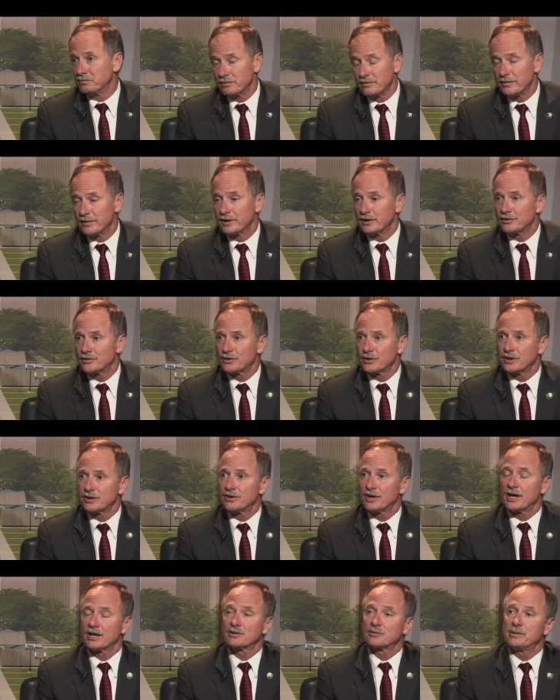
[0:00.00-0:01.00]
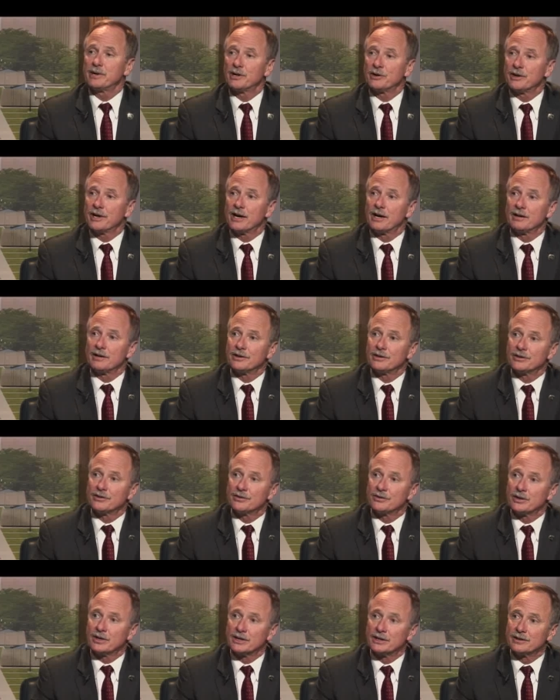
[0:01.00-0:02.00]
It's taxpayer
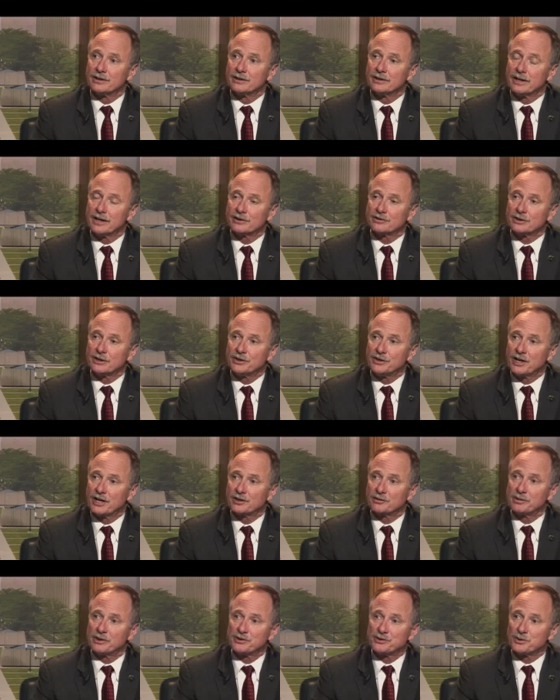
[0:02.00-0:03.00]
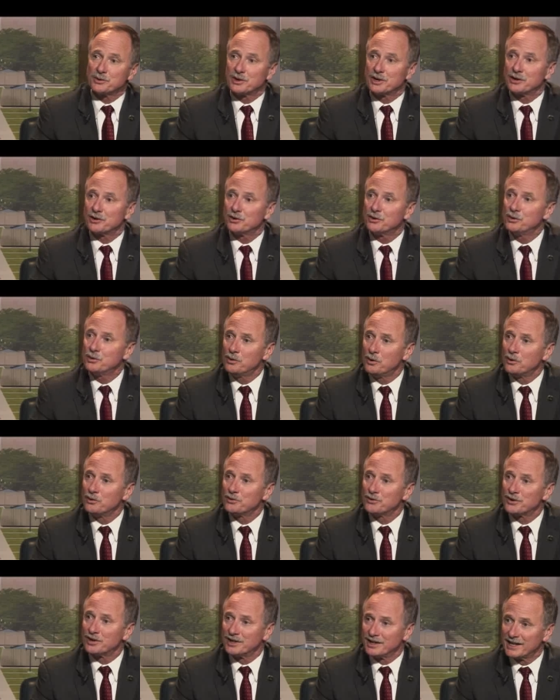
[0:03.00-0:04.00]
dollars. Actually, taxpayers don't care who
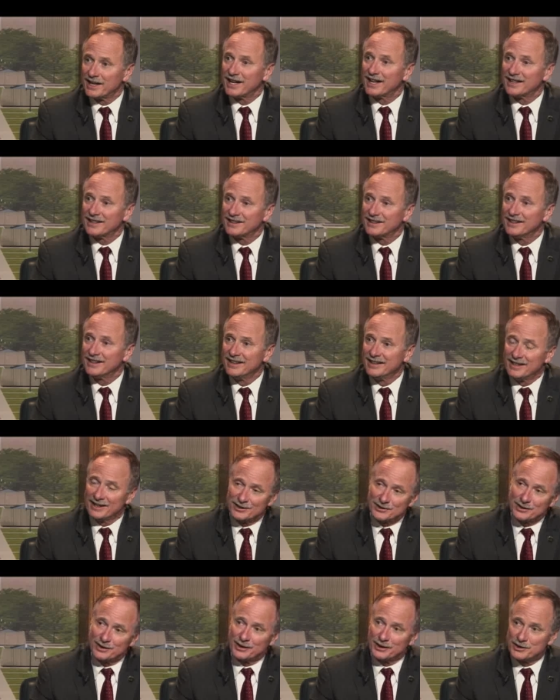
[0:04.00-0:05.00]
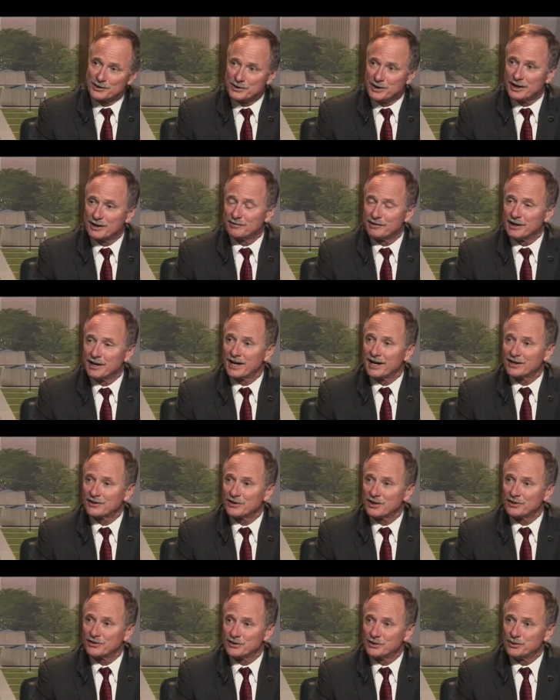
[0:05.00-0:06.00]
owns the land, as long as you have the
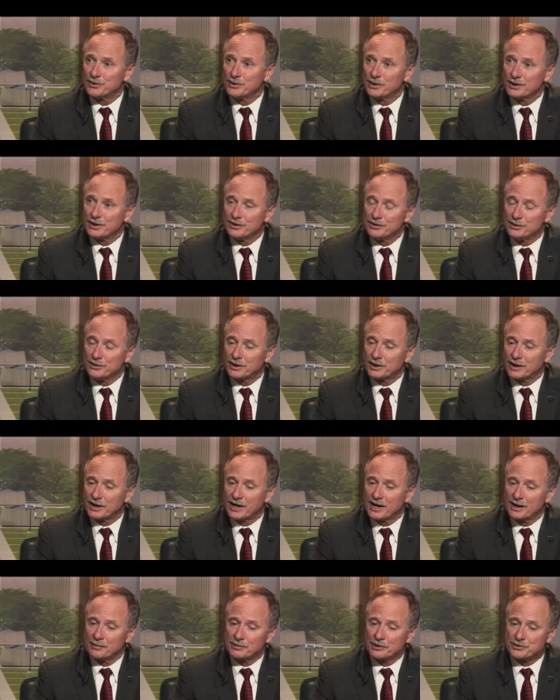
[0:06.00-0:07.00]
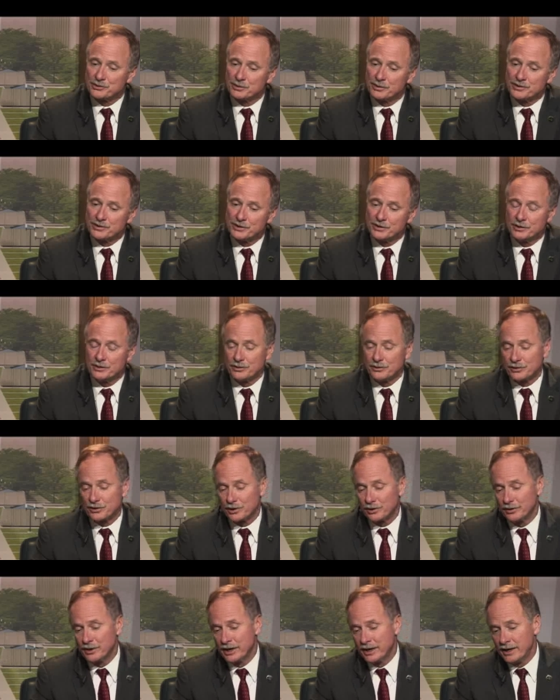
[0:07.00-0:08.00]
access to it and you can accomplish what you do.
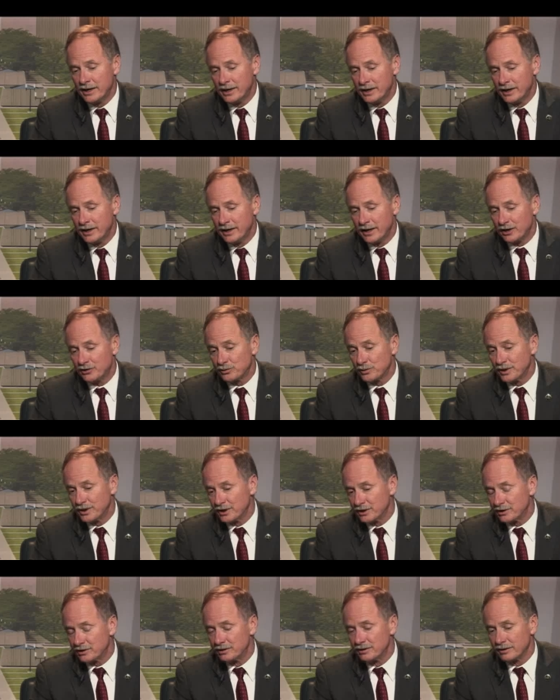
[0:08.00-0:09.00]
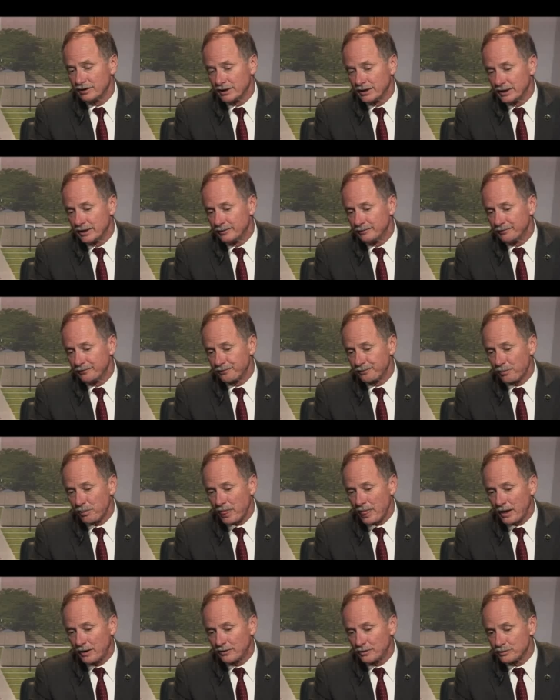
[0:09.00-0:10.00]
So as we did,
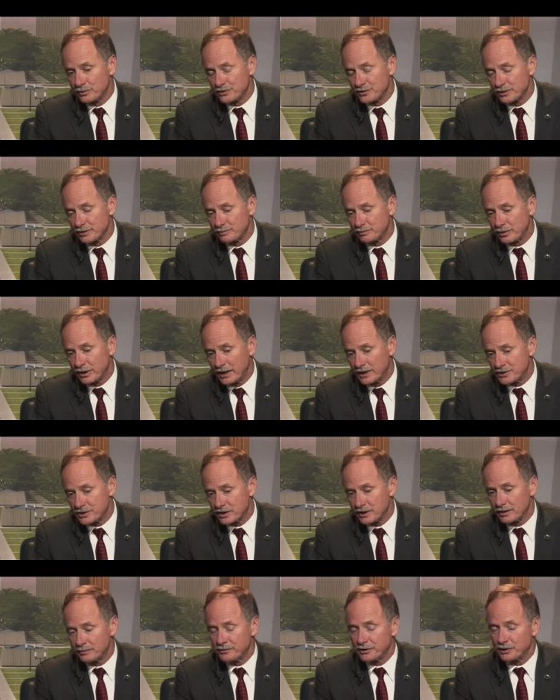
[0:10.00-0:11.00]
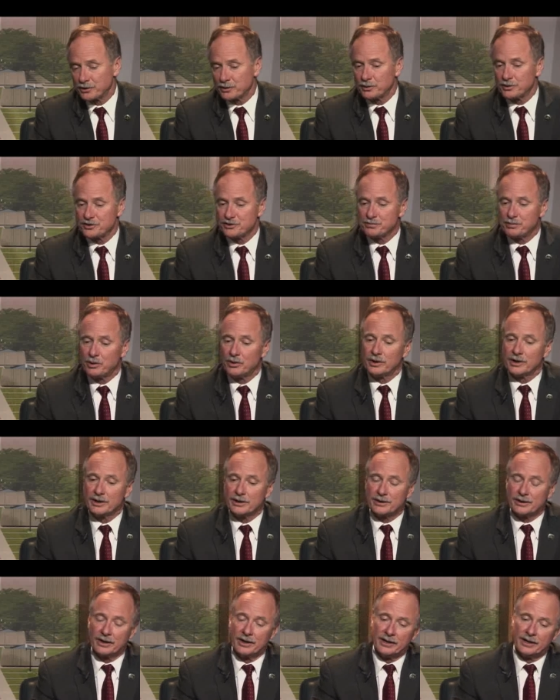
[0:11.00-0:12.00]
there was a project up there, Chris
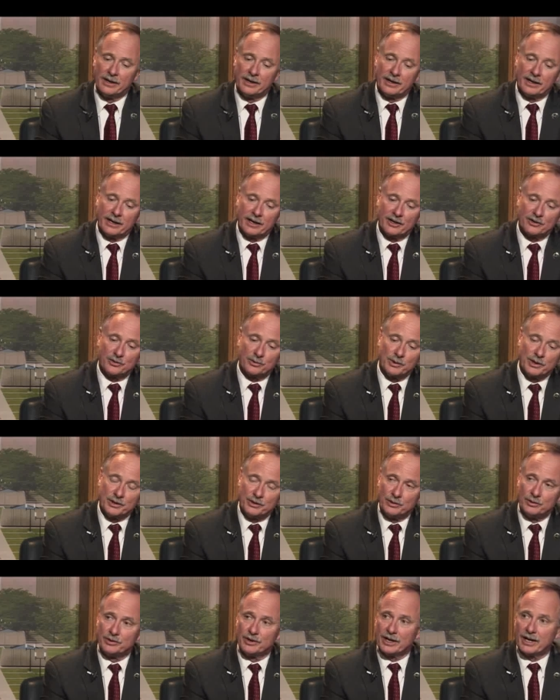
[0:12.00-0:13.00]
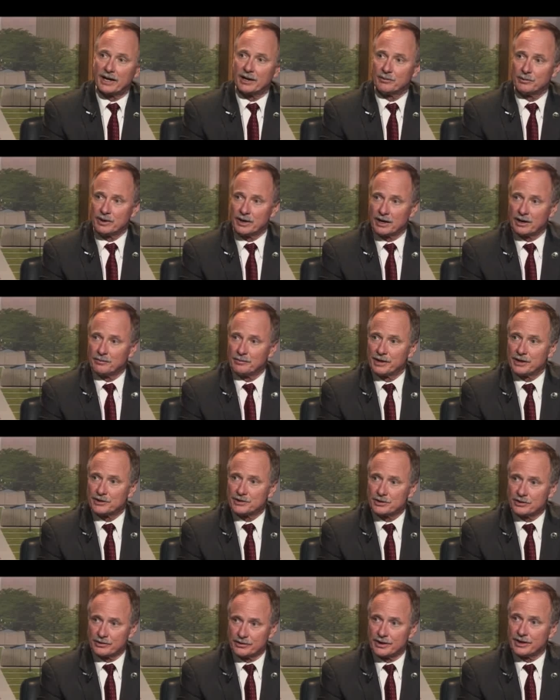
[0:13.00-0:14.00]
Point, and as we do that, we ought to make
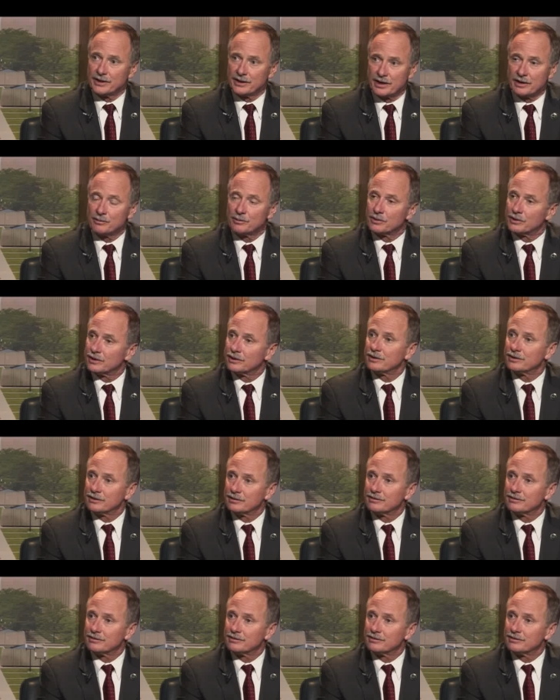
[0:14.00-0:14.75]
sure then that we're